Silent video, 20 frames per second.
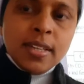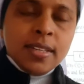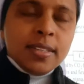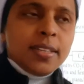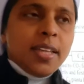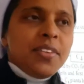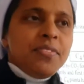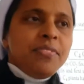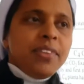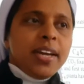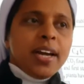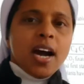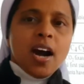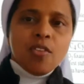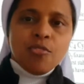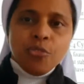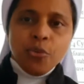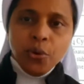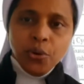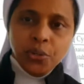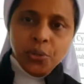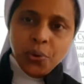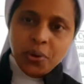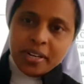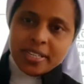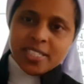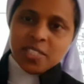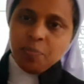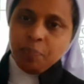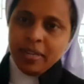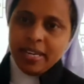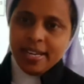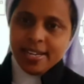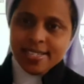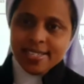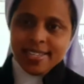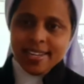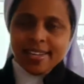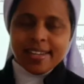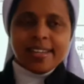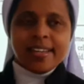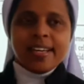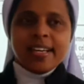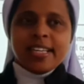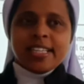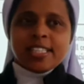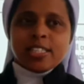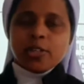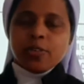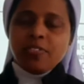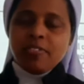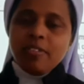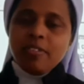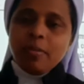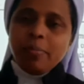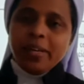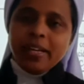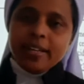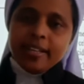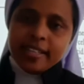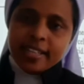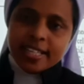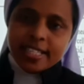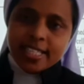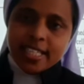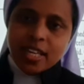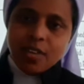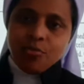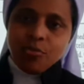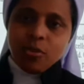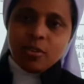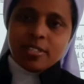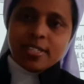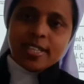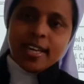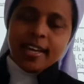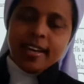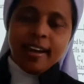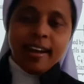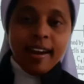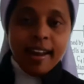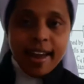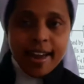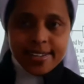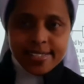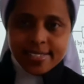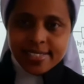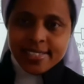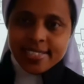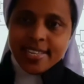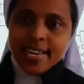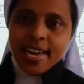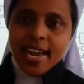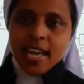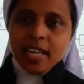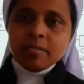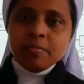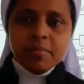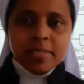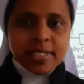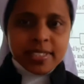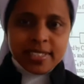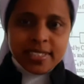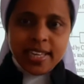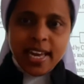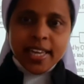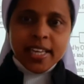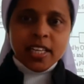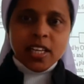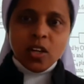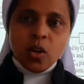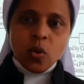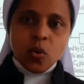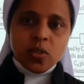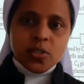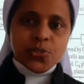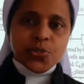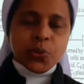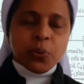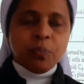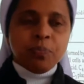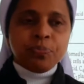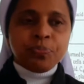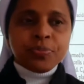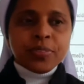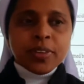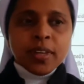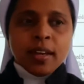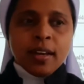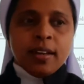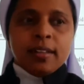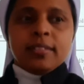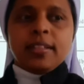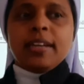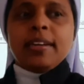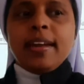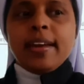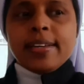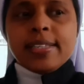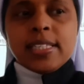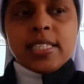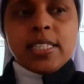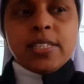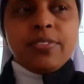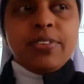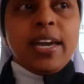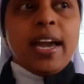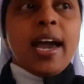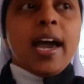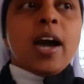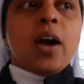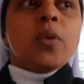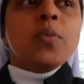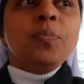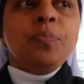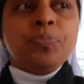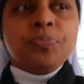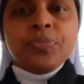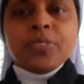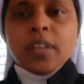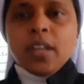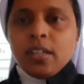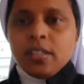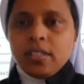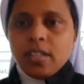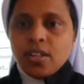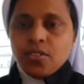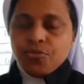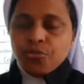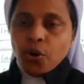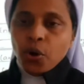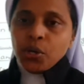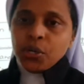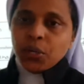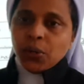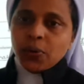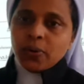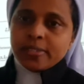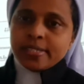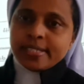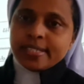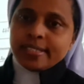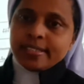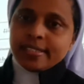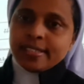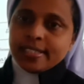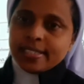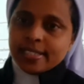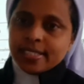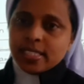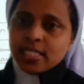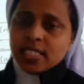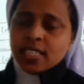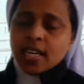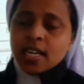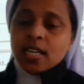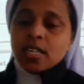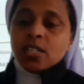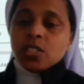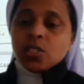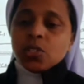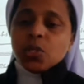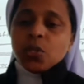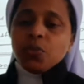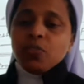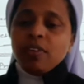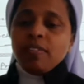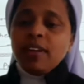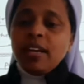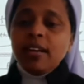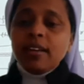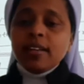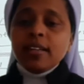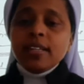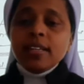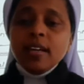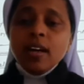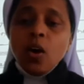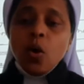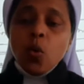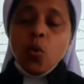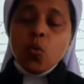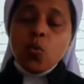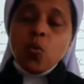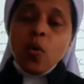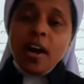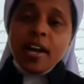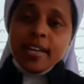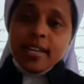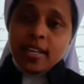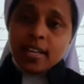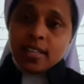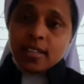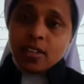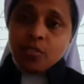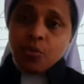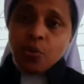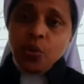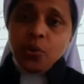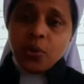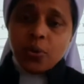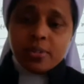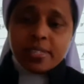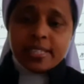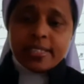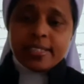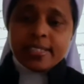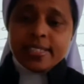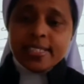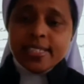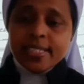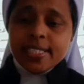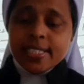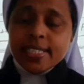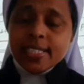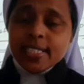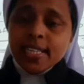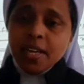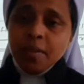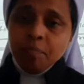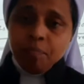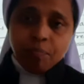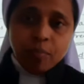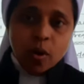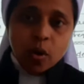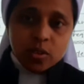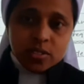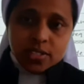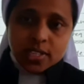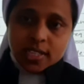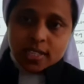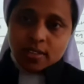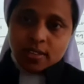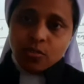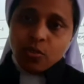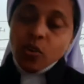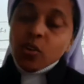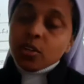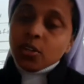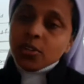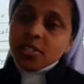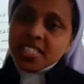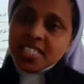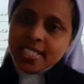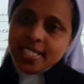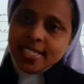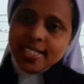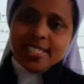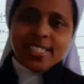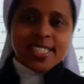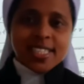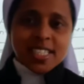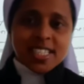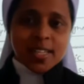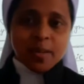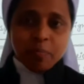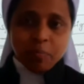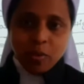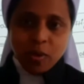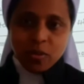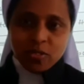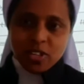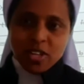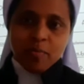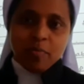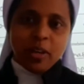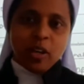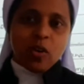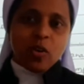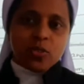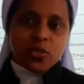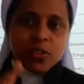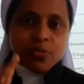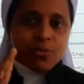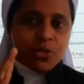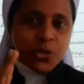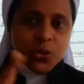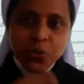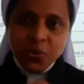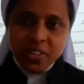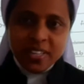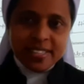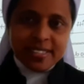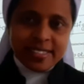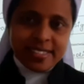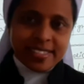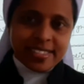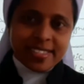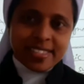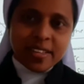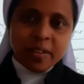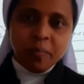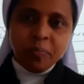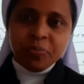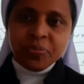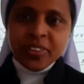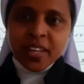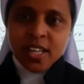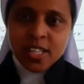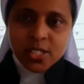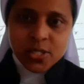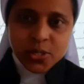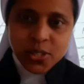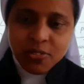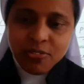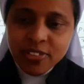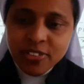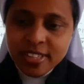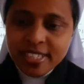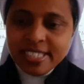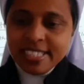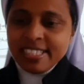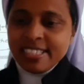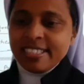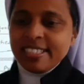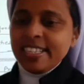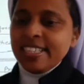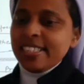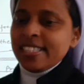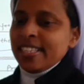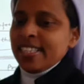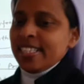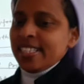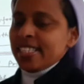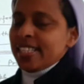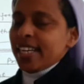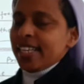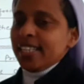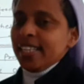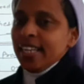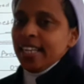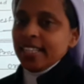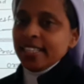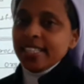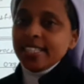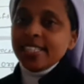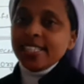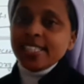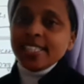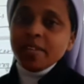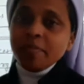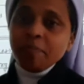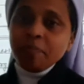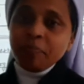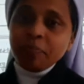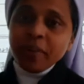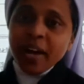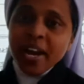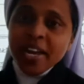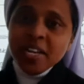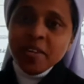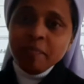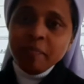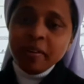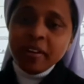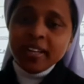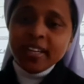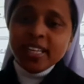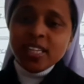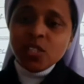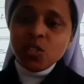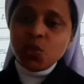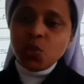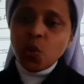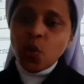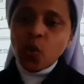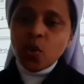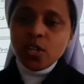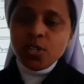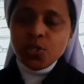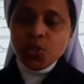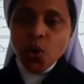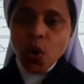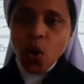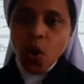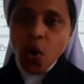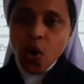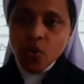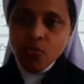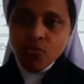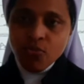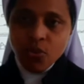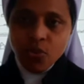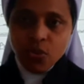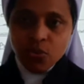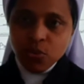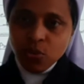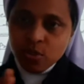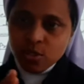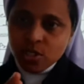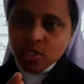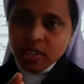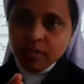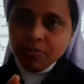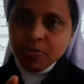Then we have photorespiration. So we will be learning C4 cycle and CAM cycle also. Then next we have the photosynthesis. So we will learn why the photosynthesis is important. Photosynthesis is important because of two reasons. So the first reason is that this is the primary source of food.